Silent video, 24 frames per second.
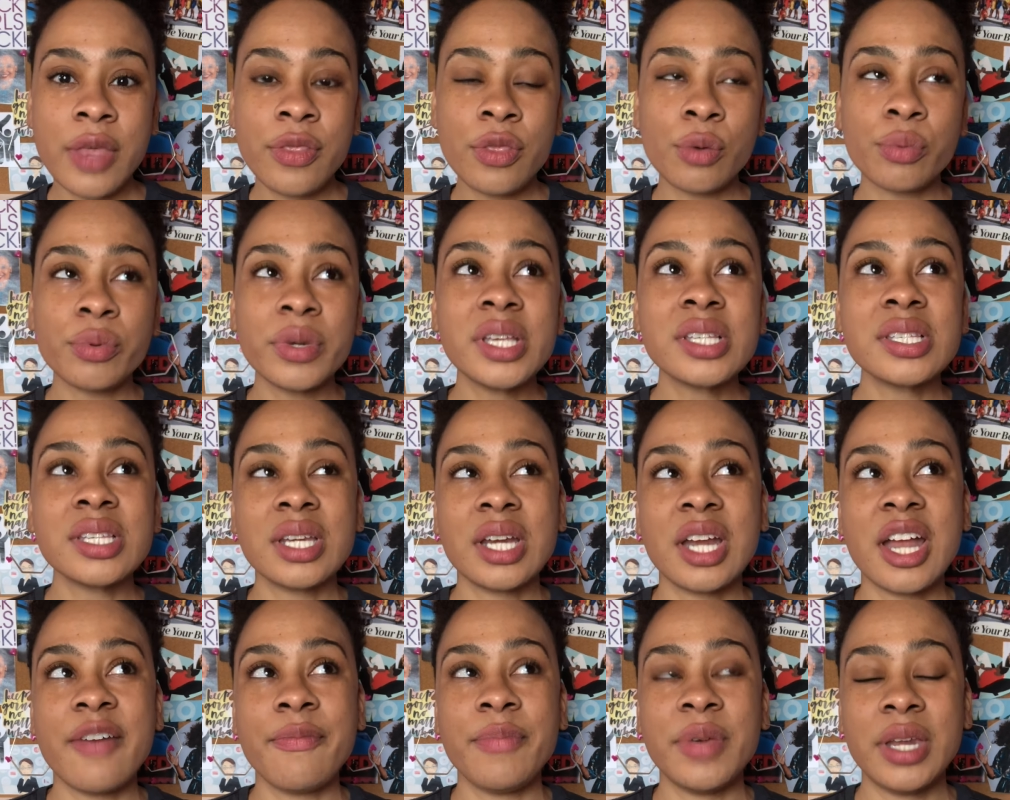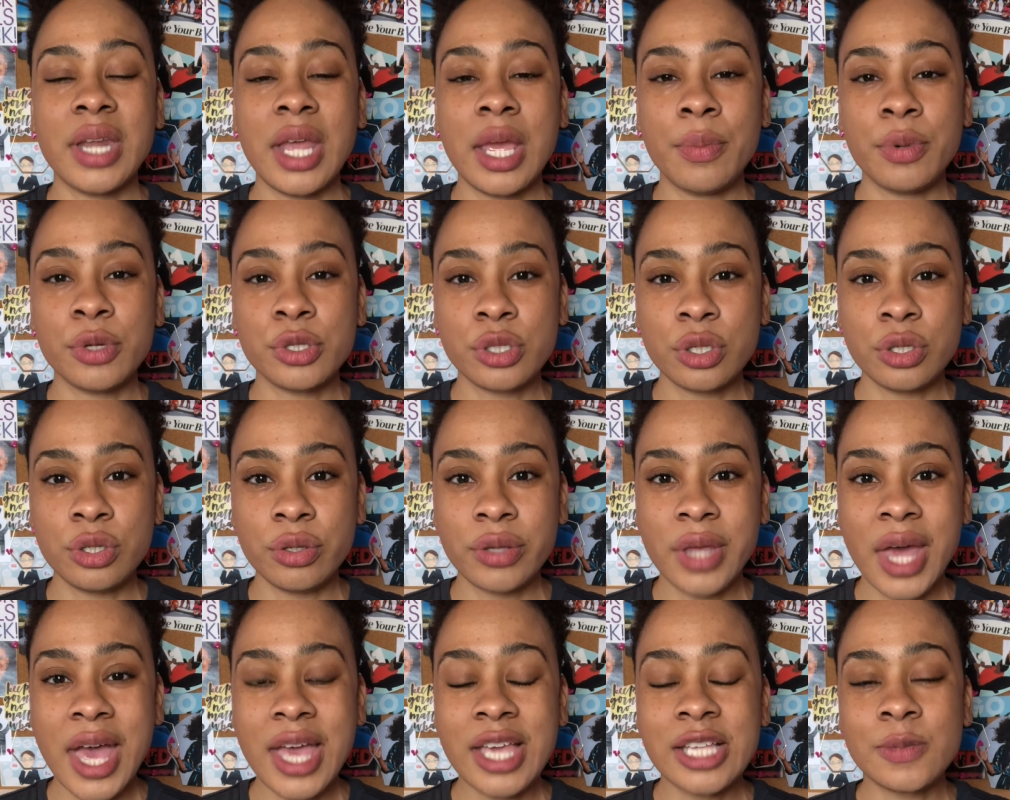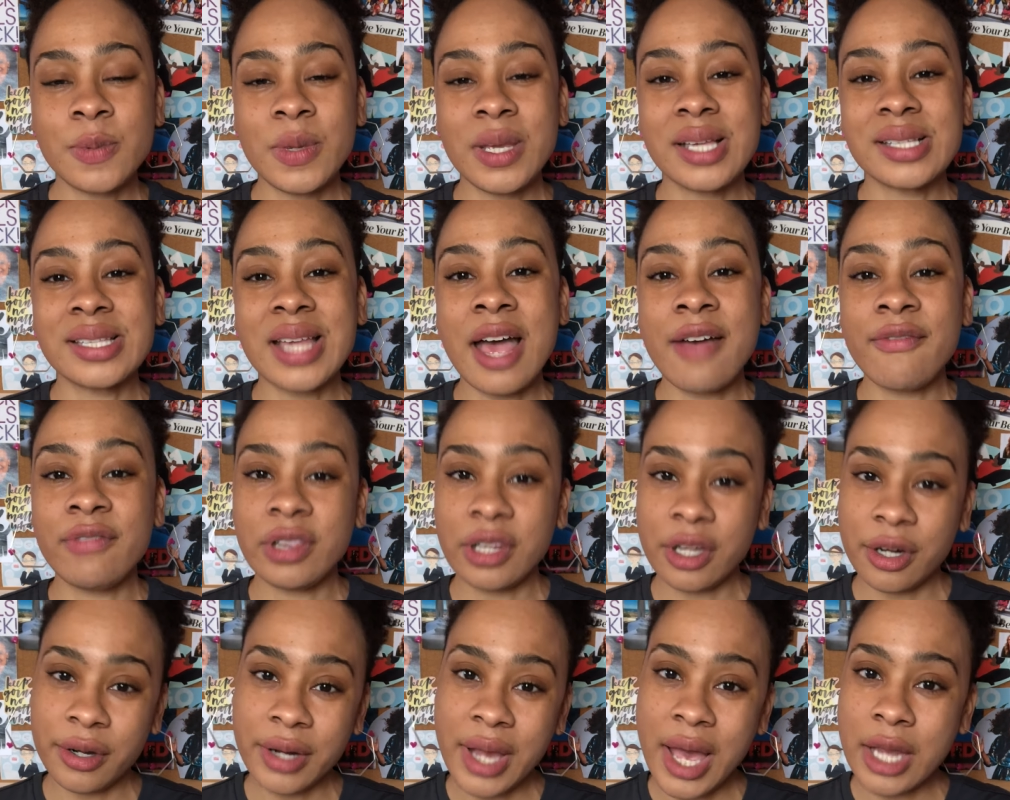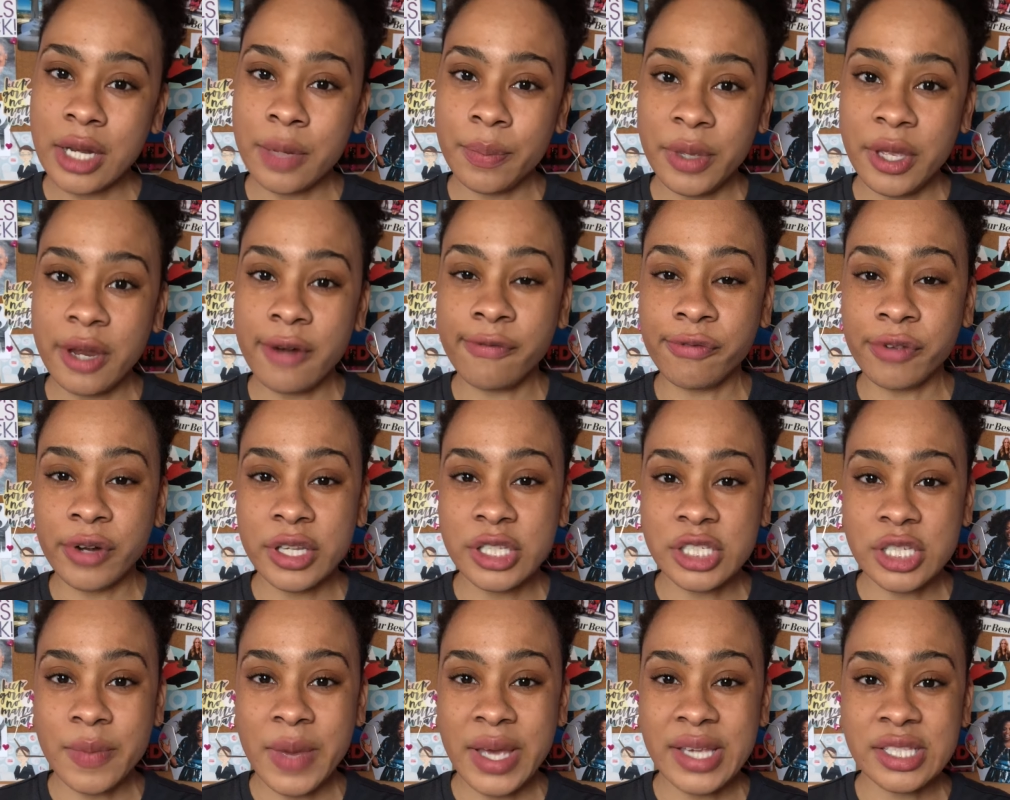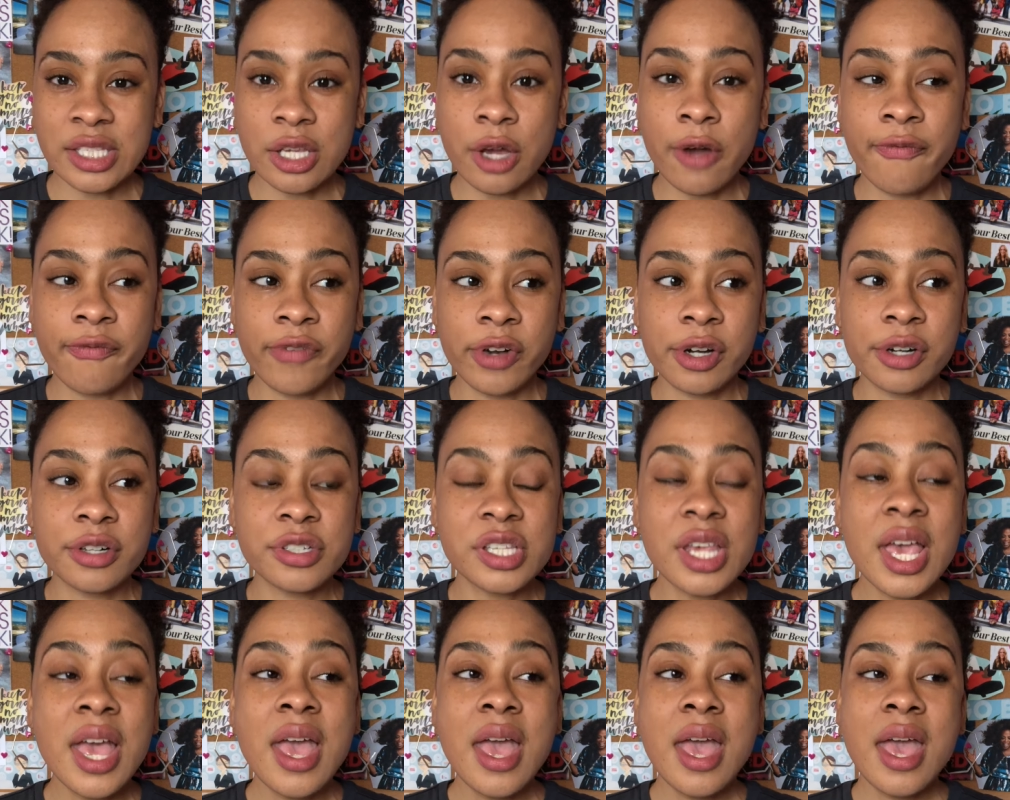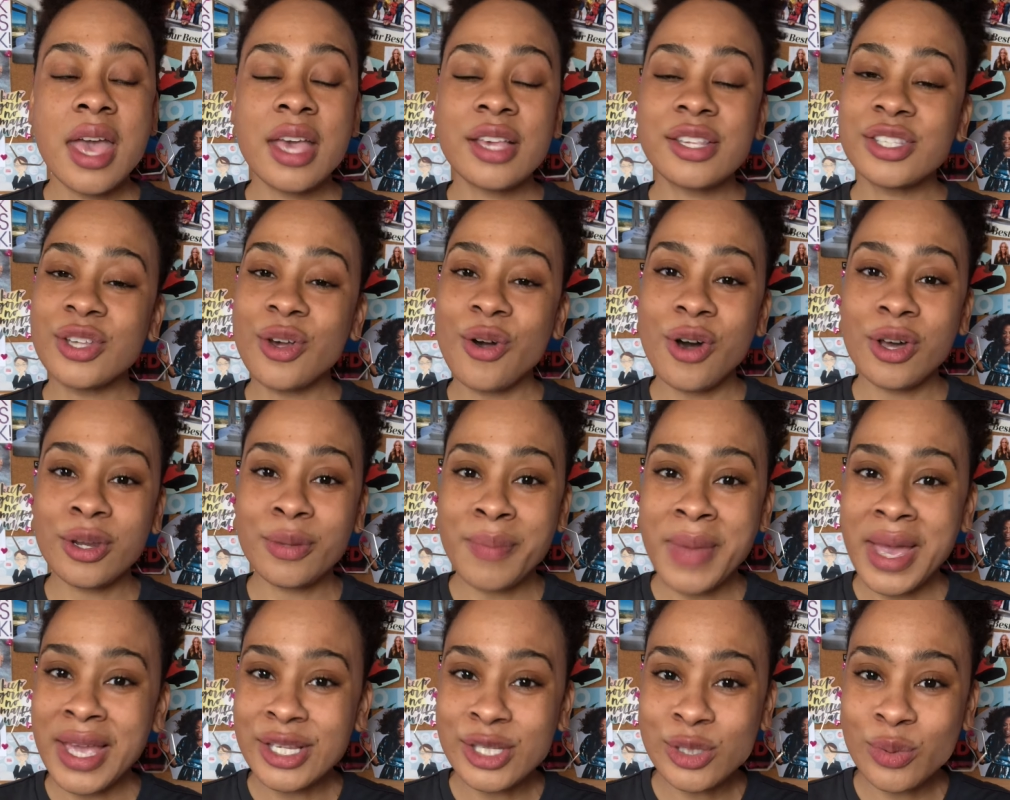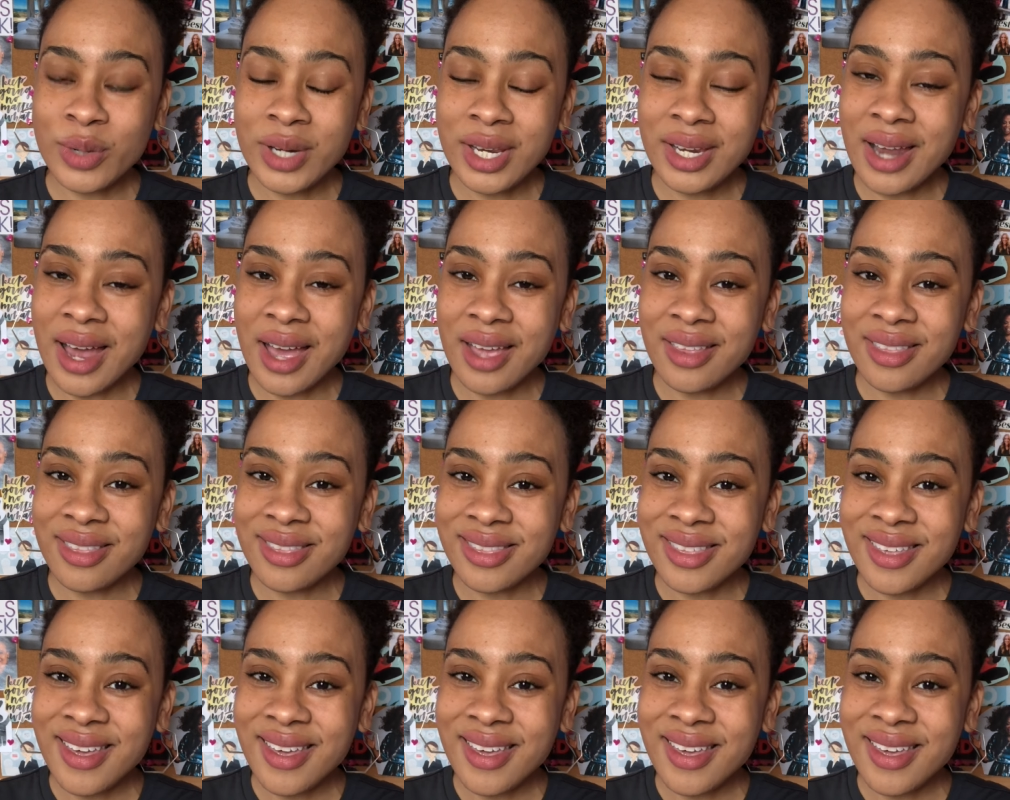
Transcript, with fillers: And the reason that I've been able to do that is because I've learned how to be a friend to myself first. And so on May 29th,